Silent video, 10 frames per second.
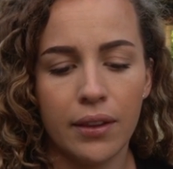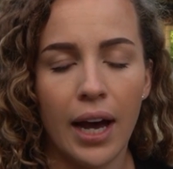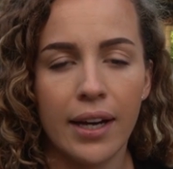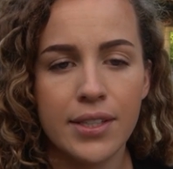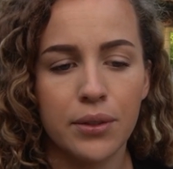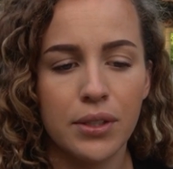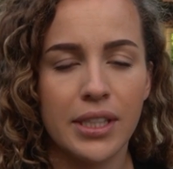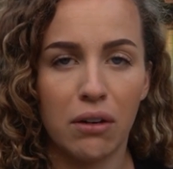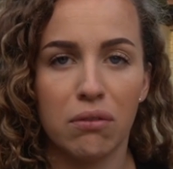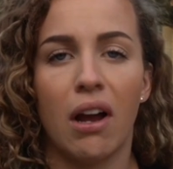that sort of
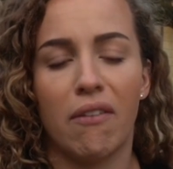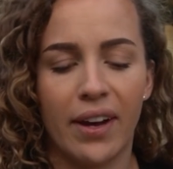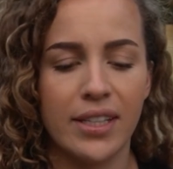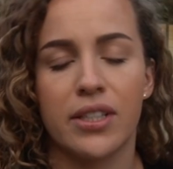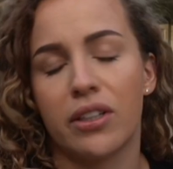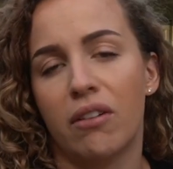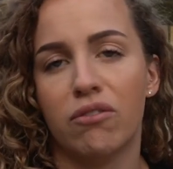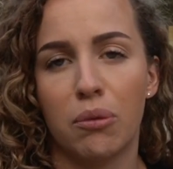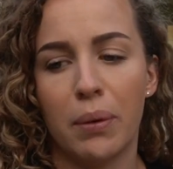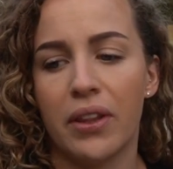self-love has to
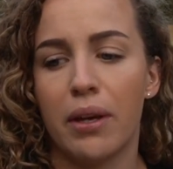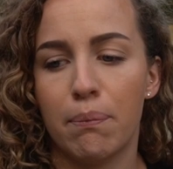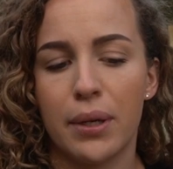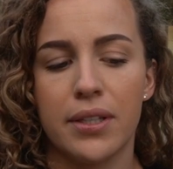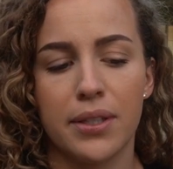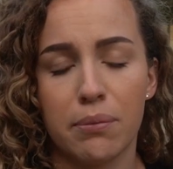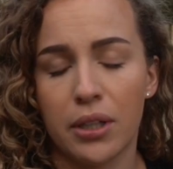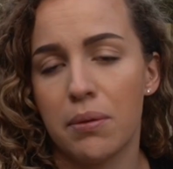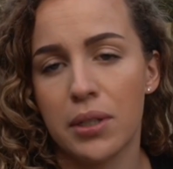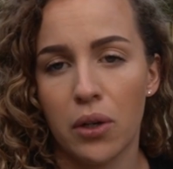come from within, because
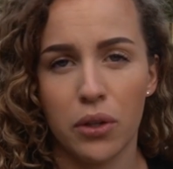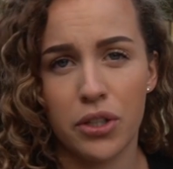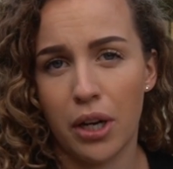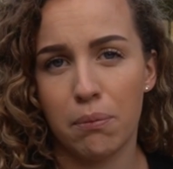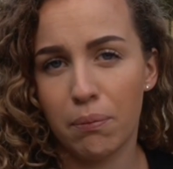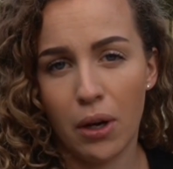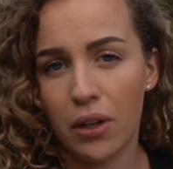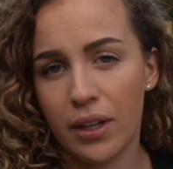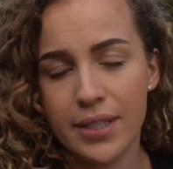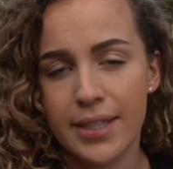sometimes, a lot of the time,
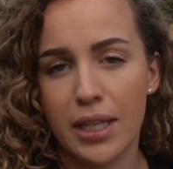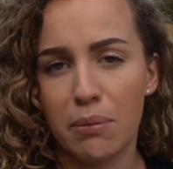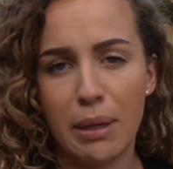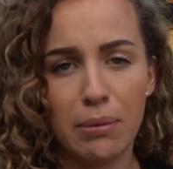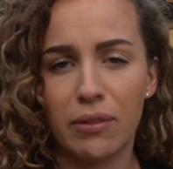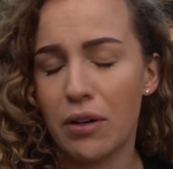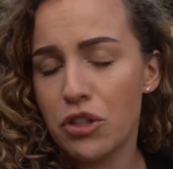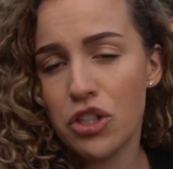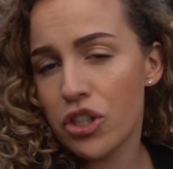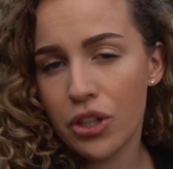as I said, the people
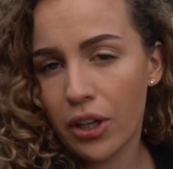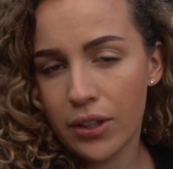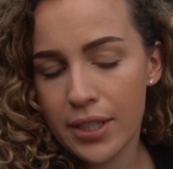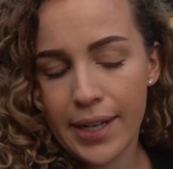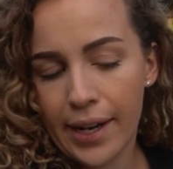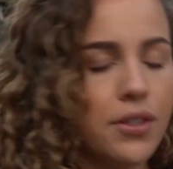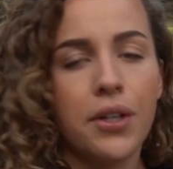around you just don't understand.